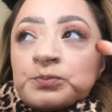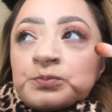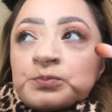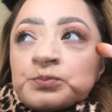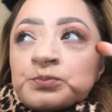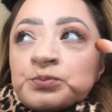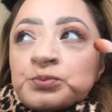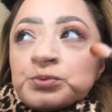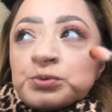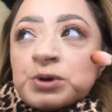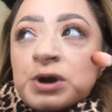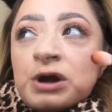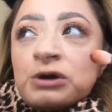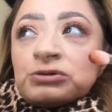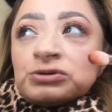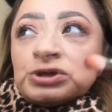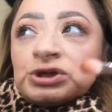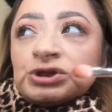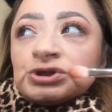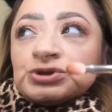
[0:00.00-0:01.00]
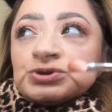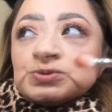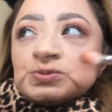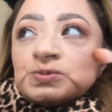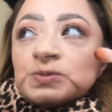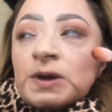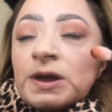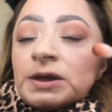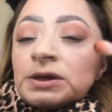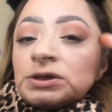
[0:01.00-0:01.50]
brownish
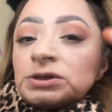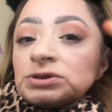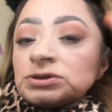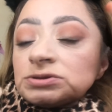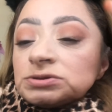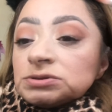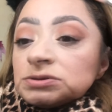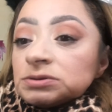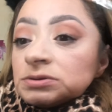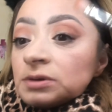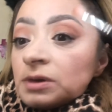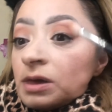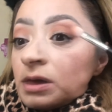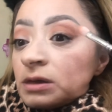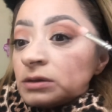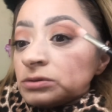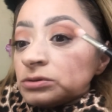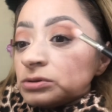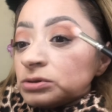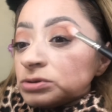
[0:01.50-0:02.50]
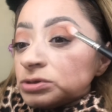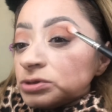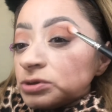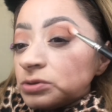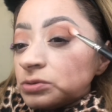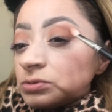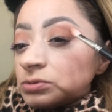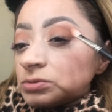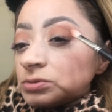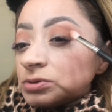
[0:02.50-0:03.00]
reddish
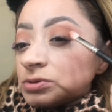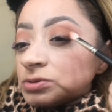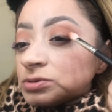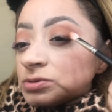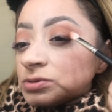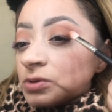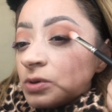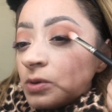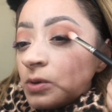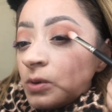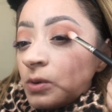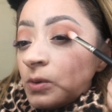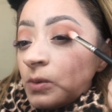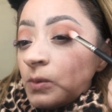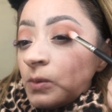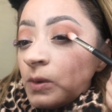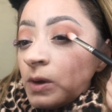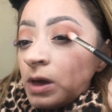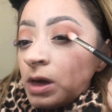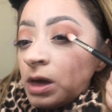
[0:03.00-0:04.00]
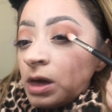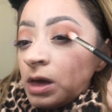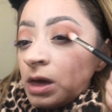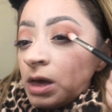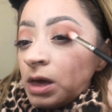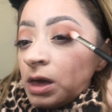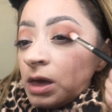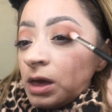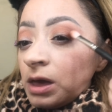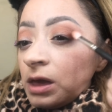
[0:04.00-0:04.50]
undertones, so
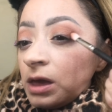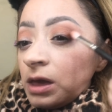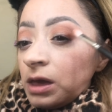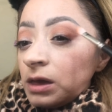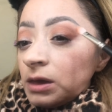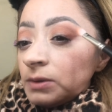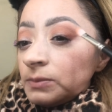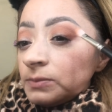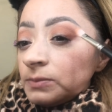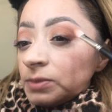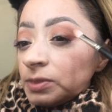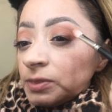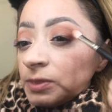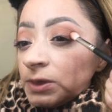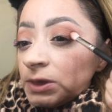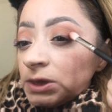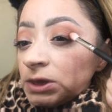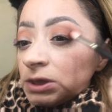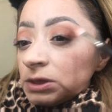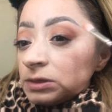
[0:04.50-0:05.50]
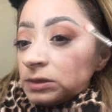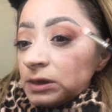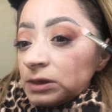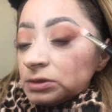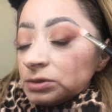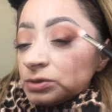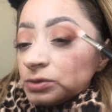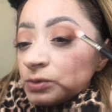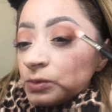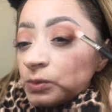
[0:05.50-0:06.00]
I'm thinking
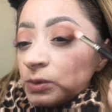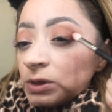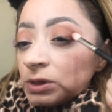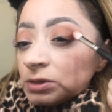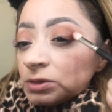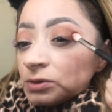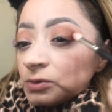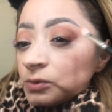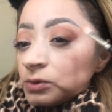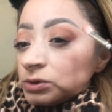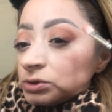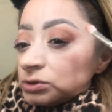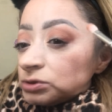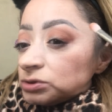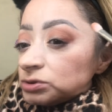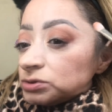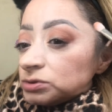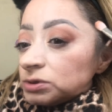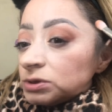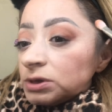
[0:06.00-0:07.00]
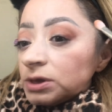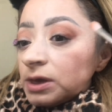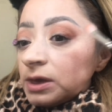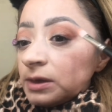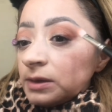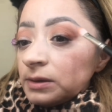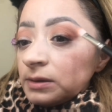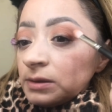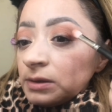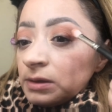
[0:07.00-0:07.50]
that's the way it's going to shade. Yeah.
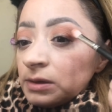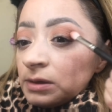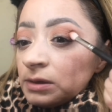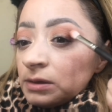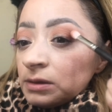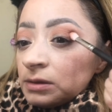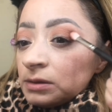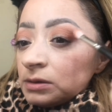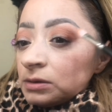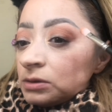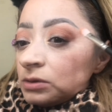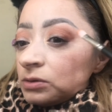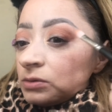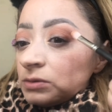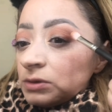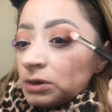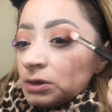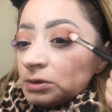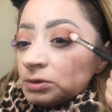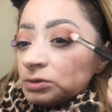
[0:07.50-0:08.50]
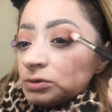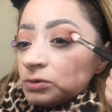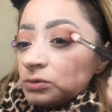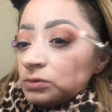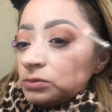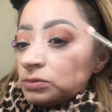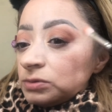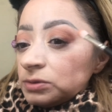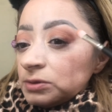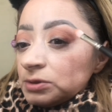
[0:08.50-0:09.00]
Okay,
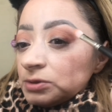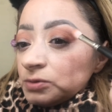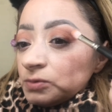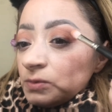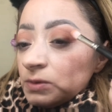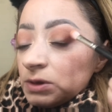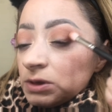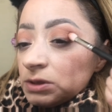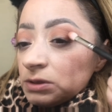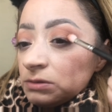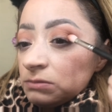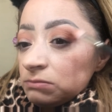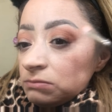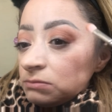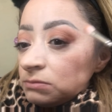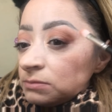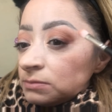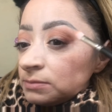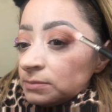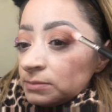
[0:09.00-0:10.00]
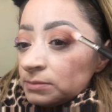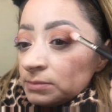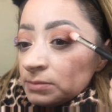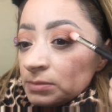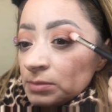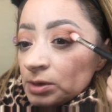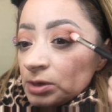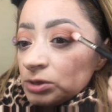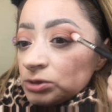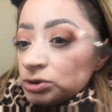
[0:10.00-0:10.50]
so this one
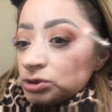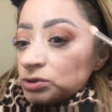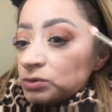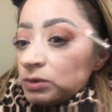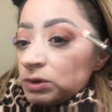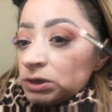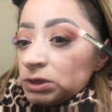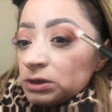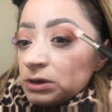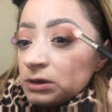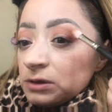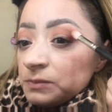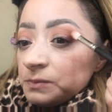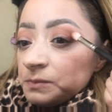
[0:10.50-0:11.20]
is showing up